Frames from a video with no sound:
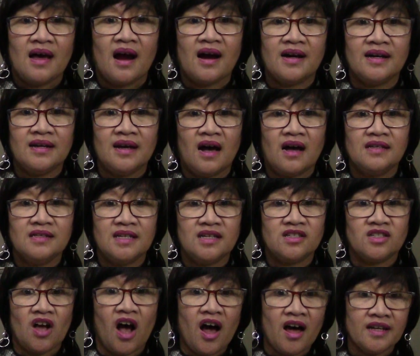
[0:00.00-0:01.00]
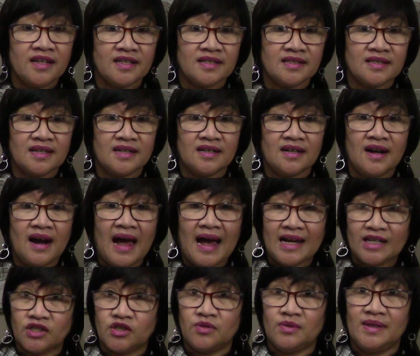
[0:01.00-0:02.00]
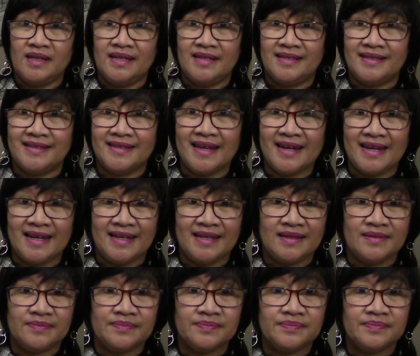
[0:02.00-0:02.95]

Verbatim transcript: are dishonest and are actually sinning.